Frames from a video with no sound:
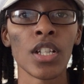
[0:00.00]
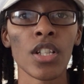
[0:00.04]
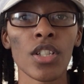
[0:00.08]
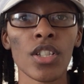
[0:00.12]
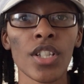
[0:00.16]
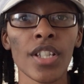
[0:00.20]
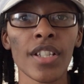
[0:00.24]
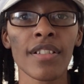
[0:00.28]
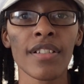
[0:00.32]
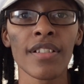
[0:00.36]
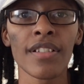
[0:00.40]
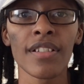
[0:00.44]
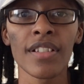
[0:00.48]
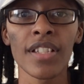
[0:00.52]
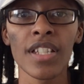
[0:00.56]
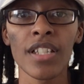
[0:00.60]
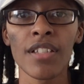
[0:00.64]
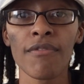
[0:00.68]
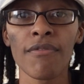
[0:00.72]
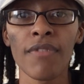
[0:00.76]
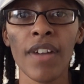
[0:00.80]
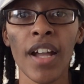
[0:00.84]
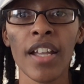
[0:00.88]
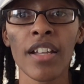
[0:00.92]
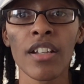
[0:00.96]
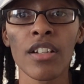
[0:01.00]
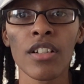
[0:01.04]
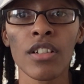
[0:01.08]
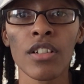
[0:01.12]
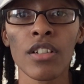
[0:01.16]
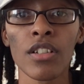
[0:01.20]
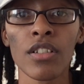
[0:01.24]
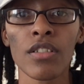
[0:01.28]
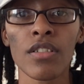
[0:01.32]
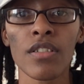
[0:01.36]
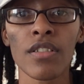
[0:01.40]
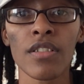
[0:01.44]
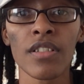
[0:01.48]
just to see if I
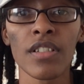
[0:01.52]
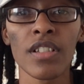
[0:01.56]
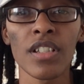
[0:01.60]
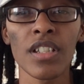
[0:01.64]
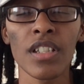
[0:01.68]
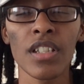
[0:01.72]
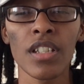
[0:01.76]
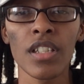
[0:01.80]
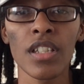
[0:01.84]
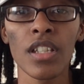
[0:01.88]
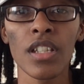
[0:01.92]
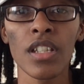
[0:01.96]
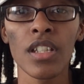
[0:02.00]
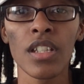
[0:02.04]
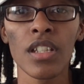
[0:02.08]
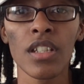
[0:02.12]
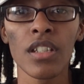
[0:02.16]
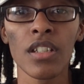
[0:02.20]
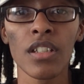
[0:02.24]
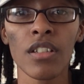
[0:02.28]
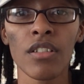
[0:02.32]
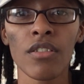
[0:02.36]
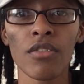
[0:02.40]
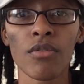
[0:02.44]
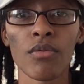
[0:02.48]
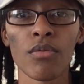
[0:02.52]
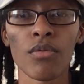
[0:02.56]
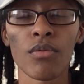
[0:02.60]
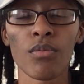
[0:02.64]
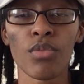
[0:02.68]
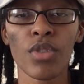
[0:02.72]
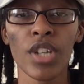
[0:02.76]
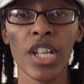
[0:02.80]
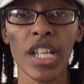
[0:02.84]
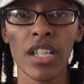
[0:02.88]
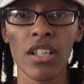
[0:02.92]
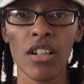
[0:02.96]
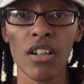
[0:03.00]
could see the
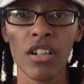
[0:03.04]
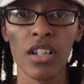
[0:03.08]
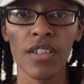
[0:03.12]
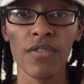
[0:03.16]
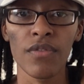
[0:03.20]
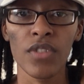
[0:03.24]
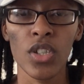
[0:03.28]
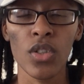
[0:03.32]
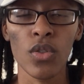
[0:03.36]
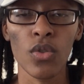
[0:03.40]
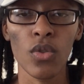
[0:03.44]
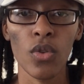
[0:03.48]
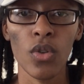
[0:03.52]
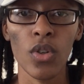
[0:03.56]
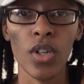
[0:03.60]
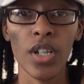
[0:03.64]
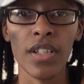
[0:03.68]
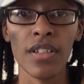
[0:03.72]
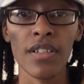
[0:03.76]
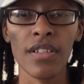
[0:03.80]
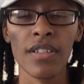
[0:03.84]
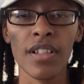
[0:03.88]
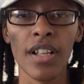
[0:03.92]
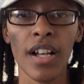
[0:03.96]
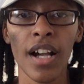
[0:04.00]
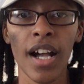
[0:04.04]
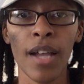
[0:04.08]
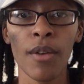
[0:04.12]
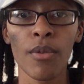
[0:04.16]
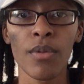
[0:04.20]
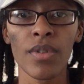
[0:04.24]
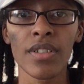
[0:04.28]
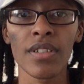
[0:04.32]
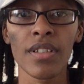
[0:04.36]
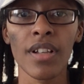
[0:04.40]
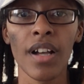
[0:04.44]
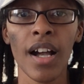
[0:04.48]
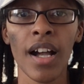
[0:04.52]
breakdown of the course, I
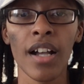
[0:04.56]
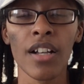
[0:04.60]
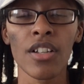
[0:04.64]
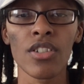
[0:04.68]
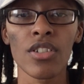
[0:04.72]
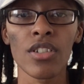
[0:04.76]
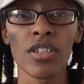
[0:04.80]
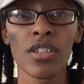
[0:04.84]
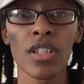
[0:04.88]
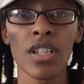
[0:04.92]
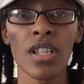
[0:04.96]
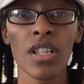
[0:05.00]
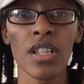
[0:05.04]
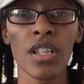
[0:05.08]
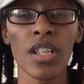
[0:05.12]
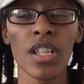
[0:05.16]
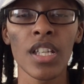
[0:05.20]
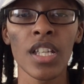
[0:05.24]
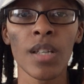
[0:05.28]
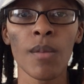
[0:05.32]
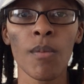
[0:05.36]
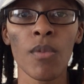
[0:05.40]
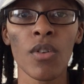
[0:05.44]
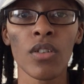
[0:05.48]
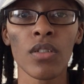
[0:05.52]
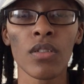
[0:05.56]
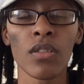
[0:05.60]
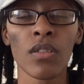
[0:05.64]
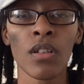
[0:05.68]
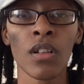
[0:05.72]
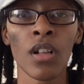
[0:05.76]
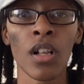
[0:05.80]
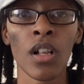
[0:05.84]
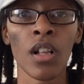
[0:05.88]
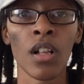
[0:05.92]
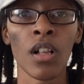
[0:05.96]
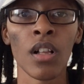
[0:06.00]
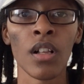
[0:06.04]
was actually able
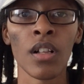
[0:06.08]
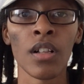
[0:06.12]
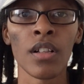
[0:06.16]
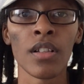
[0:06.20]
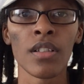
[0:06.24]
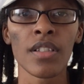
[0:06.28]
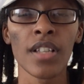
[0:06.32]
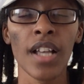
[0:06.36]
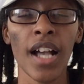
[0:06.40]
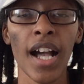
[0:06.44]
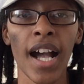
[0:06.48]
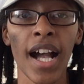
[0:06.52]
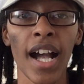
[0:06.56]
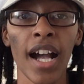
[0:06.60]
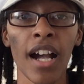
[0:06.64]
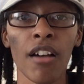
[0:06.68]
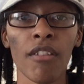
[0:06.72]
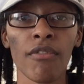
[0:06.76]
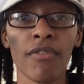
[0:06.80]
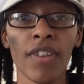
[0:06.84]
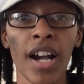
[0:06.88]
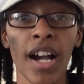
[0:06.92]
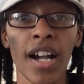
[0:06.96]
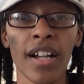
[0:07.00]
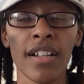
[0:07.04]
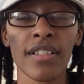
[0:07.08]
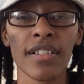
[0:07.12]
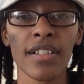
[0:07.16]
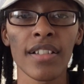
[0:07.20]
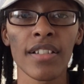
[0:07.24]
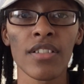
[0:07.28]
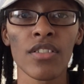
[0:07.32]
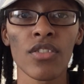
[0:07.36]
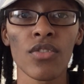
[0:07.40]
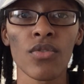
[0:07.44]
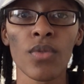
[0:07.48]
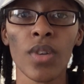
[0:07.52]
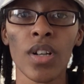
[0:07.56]
to have
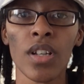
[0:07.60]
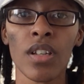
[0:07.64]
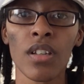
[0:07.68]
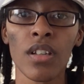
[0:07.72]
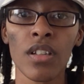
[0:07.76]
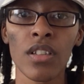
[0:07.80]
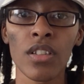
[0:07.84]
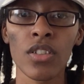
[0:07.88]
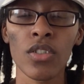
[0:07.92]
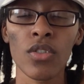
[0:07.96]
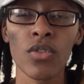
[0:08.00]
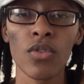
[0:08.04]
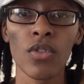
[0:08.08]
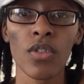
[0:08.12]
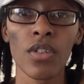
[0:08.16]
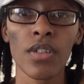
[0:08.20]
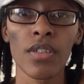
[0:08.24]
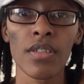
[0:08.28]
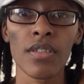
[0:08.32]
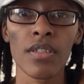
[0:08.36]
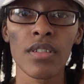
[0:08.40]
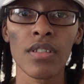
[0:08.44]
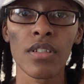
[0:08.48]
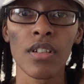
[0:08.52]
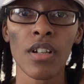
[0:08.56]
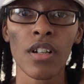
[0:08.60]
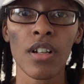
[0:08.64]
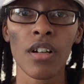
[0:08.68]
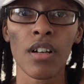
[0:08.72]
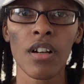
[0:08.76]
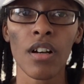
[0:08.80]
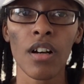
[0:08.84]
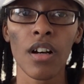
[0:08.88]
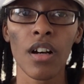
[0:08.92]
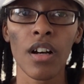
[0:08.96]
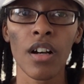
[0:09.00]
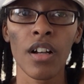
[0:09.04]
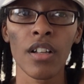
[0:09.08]
access to another course
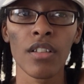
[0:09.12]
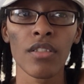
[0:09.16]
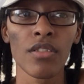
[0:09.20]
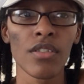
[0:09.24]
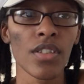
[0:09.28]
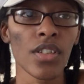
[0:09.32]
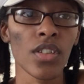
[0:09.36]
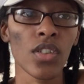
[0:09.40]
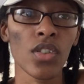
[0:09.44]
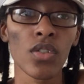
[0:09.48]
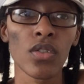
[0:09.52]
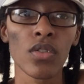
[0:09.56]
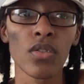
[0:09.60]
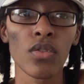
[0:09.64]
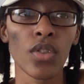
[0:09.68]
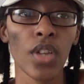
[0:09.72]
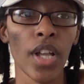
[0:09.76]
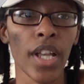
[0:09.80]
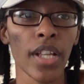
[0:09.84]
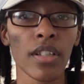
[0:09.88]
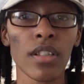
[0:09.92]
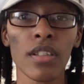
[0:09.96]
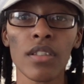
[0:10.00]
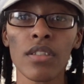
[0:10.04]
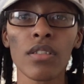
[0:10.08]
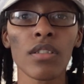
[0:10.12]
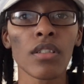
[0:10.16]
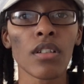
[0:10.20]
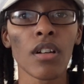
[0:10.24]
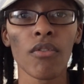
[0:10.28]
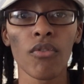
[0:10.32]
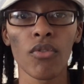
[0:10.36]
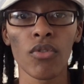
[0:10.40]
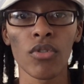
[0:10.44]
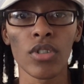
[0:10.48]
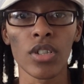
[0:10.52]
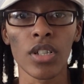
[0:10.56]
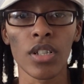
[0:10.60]
until like the 3rd
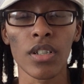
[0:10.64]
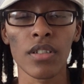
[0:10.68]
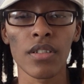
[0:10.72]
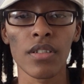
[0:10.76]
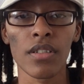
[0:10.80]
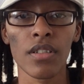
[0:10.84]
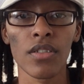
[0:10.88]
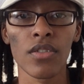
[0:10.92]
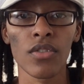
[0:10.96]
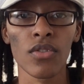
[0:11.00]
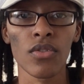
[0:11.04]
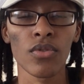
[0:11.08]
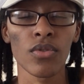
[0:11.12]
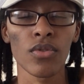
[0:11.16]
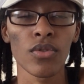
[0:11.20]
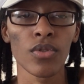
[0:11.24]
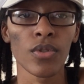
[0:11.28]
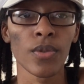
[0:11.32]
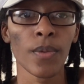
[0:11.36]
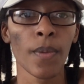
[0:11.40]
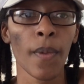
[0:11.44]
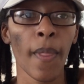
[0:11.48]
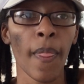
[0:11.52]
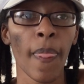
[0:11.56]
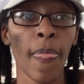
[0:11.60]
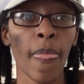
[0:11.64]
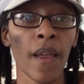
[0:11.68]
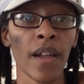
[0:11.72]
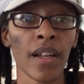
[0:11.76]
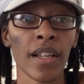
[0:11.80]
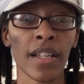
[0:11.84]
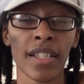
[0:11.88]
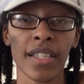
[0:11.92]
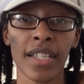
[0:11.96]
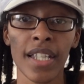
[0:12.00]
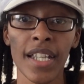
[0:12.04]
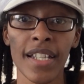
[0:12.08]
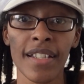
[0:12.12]
of August. So
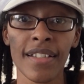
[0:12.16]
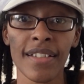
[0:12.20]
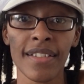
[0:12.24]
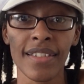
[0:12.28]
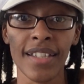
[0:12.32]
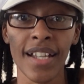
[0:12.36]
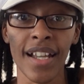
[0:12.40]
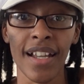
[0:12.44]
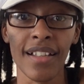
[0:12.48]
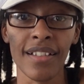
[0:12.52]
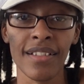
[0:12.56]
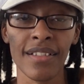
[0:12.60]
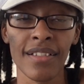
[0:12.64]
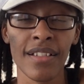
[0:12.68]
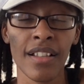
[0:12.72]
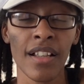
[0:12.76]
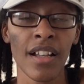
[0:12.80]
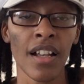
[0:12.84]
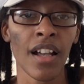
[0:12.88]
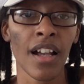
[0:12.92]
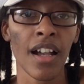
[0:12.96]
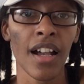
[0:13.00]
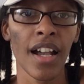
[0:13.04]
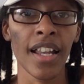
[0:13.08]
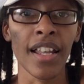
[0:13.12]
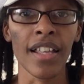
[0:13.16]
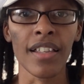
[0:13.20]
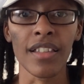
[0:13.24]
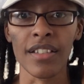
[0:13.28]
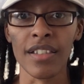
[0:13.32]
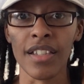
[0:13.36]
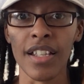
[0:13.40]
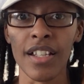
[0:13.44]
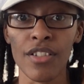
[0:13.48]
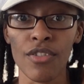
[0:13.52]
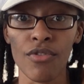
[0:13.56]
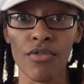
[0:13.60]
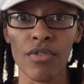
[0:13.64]
there's that, and I think
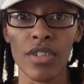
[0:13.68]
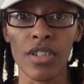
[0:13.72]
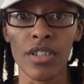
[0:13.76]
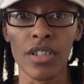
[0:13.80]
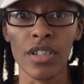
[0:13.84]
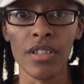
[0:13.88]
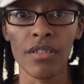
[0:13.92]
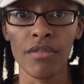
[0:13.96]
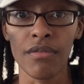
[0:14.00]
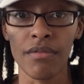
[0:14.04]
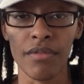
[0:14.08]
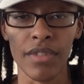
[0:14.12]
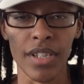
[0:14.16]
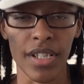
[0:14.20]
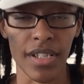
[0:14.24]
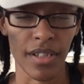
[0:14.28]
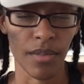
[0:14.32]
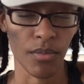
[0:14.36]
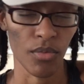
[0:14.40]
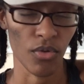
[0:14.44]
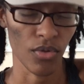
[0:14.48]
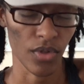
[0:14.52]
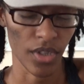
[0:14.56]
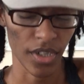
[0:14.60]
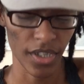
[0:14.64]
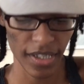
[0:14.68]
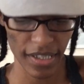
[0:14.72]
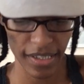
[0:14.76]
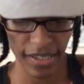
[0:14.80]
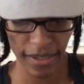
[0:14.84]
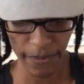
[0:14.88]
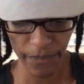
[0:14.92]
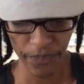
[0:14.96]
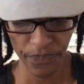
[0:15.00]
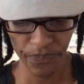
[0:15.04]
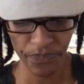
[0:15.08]
that's really good. That's a bonus.